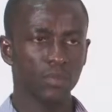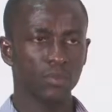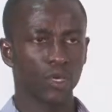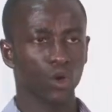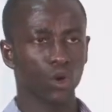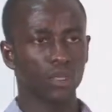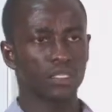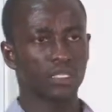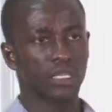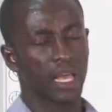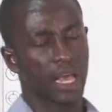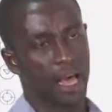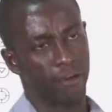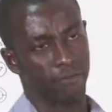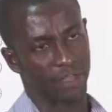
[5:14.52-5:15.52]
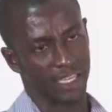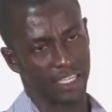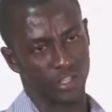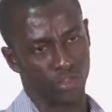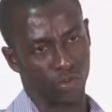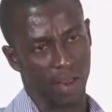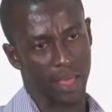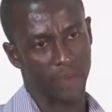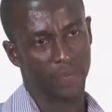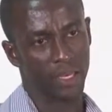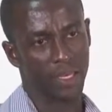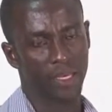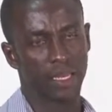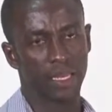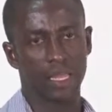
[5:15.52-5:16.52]
because after
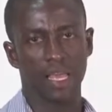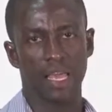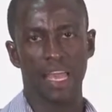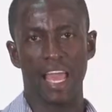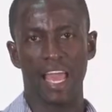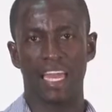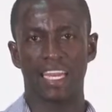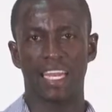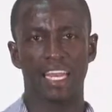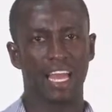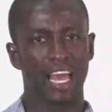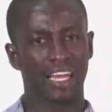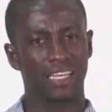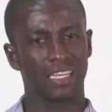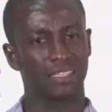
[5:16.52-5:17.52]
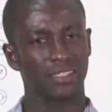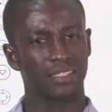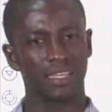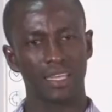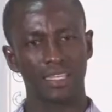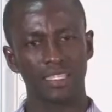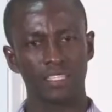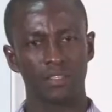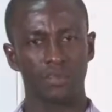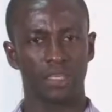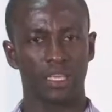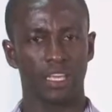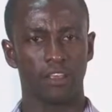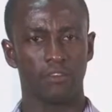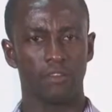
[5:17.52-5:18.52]
describing and then understanding
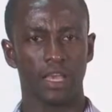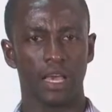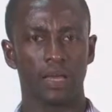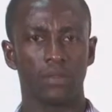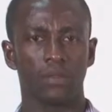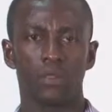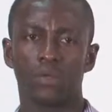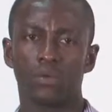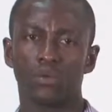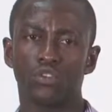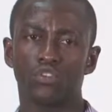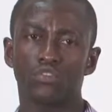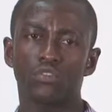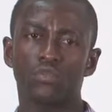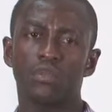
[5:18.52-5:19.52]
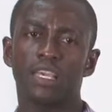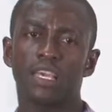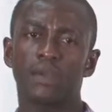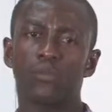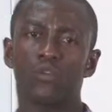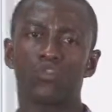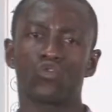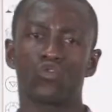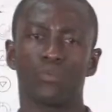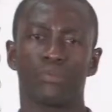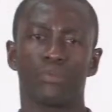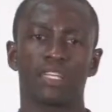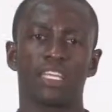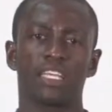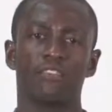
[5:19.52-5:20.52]
behavior, we should be able to
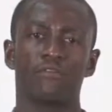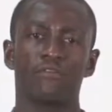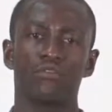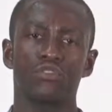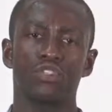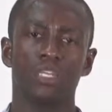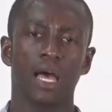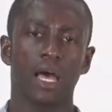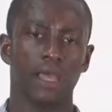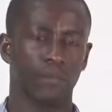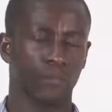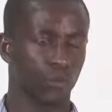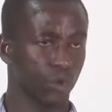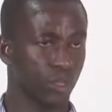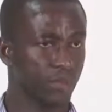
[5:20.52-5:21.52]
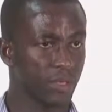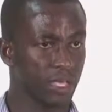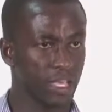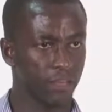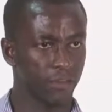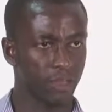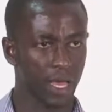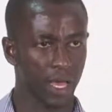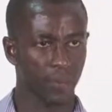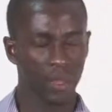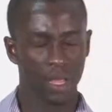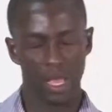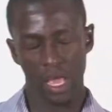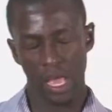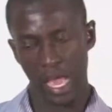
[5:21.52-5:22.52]
predict future employee behavior.
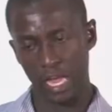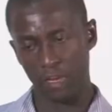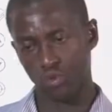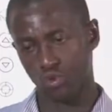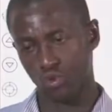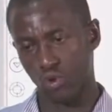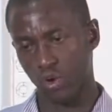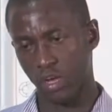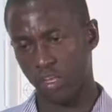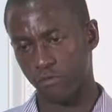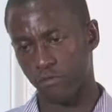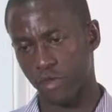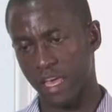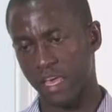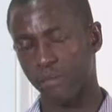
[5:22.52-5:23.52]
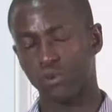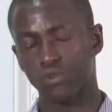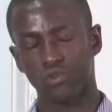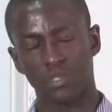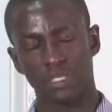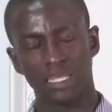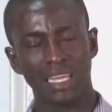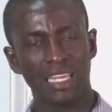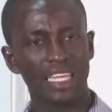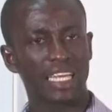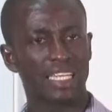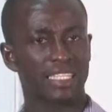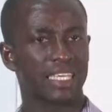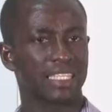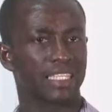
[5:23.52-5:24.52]
And so if you are able to study
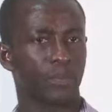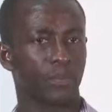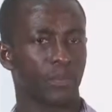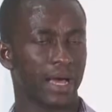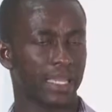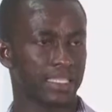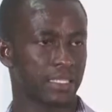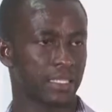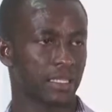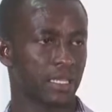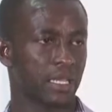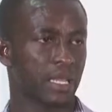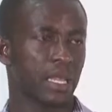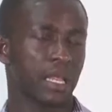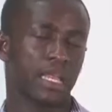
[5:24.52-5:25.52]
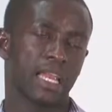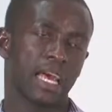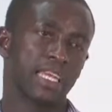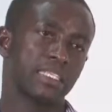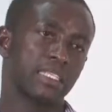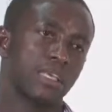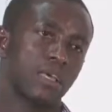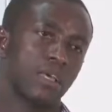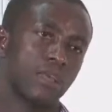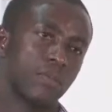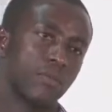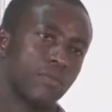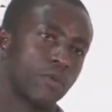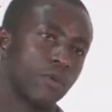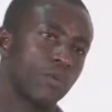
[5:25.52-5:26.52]
a certain pattern, that
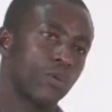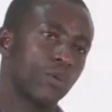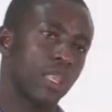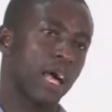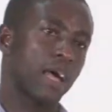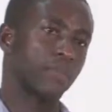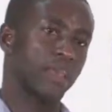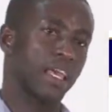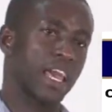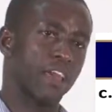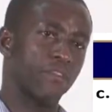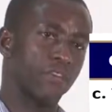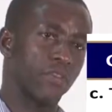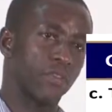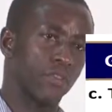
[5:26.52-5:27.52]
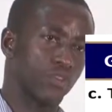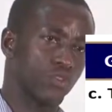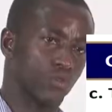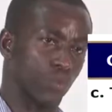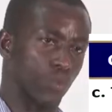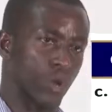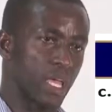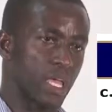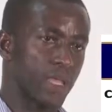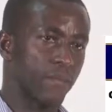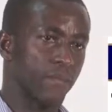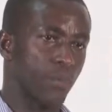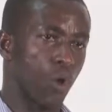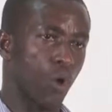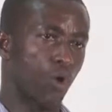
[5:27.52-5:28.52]
people are behaving this way,
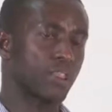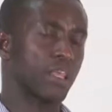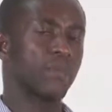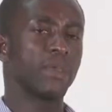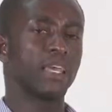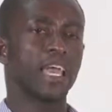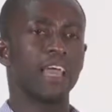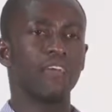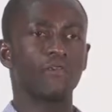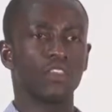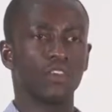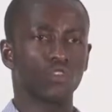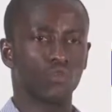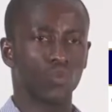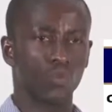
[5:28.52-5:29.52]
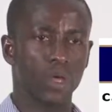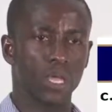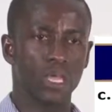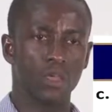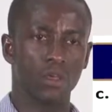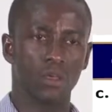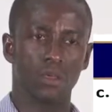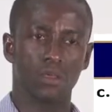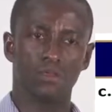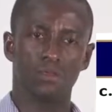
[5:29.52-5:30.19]
or they behaved this way